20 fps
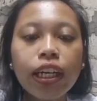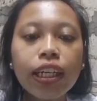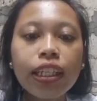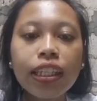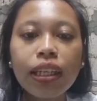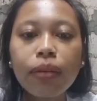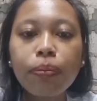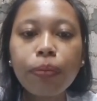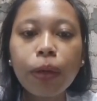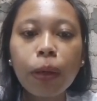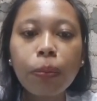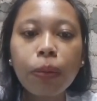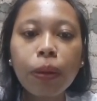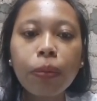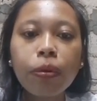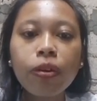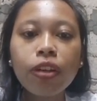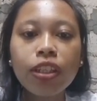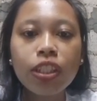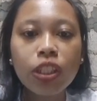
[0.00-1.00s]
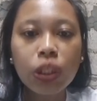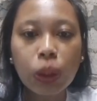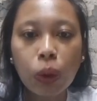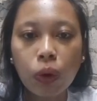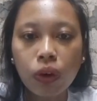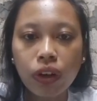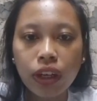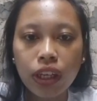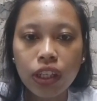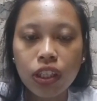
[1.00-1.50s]
deeper memory
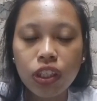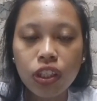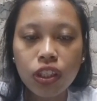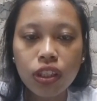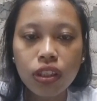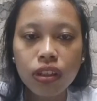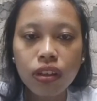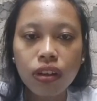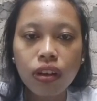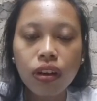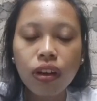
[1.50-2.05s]
storage.